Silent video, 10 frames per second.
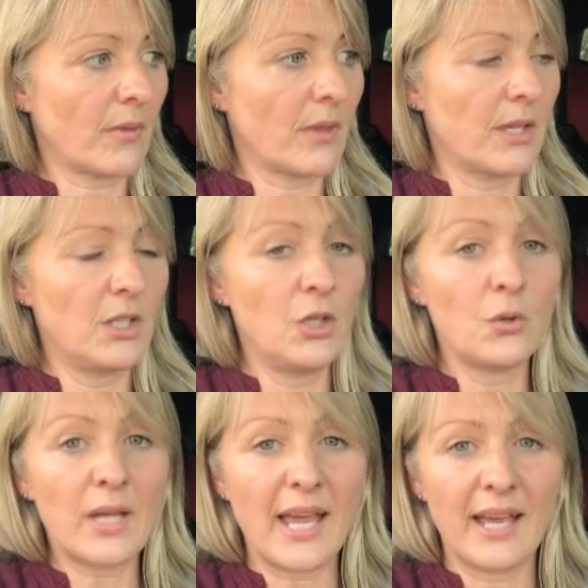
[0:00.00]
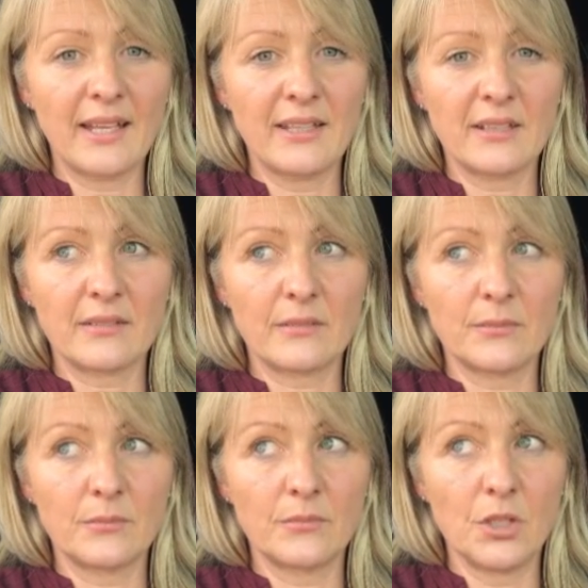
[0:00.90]
you can
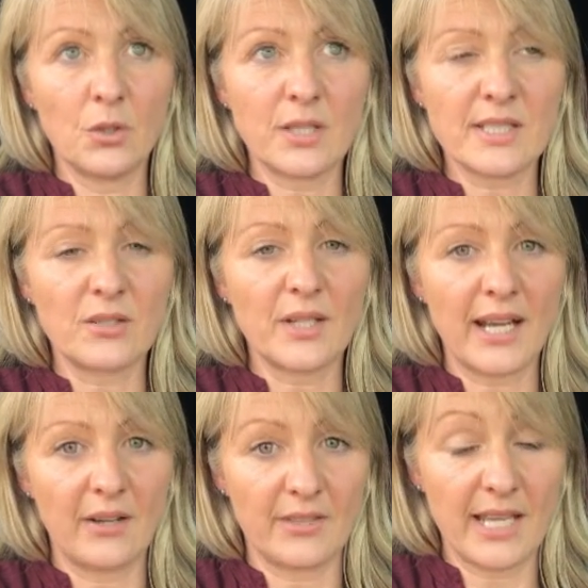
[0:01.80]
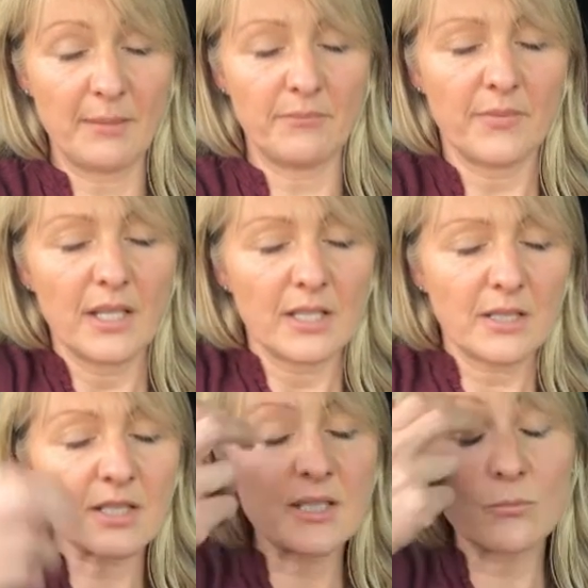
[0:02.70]
still get out of the game.
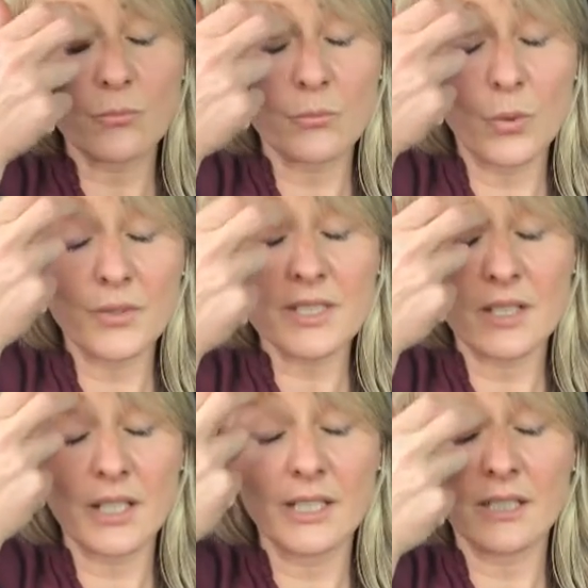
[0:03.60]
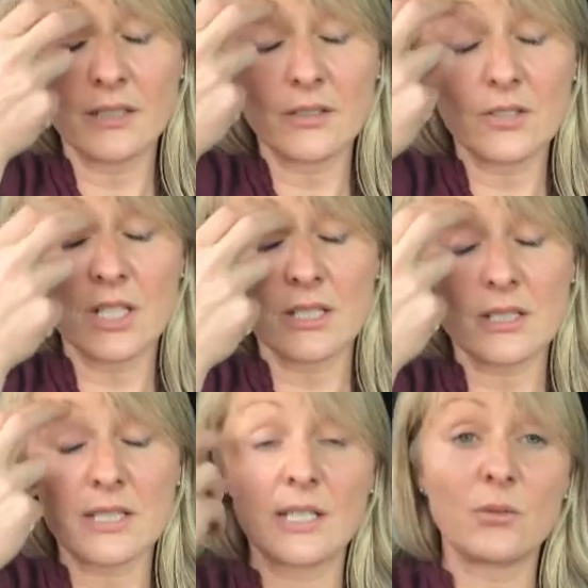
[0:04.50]
Because what this guy Jesus
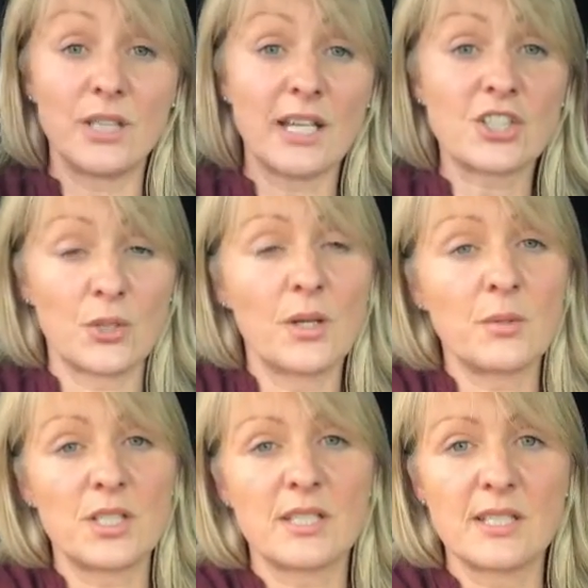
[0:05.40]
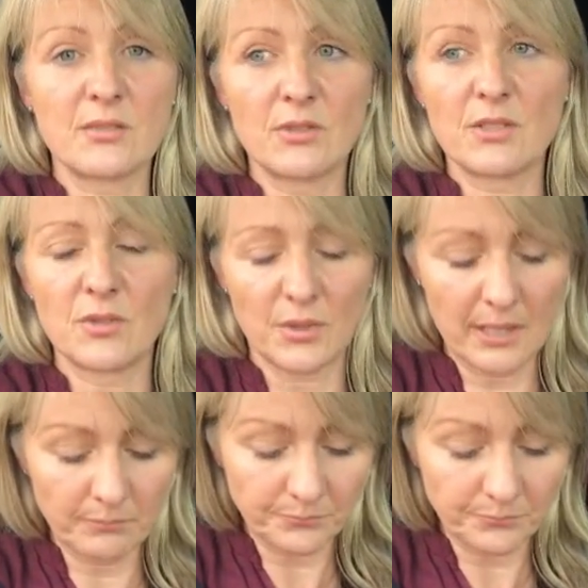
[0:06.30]
did, or Yeshua, which is his real name,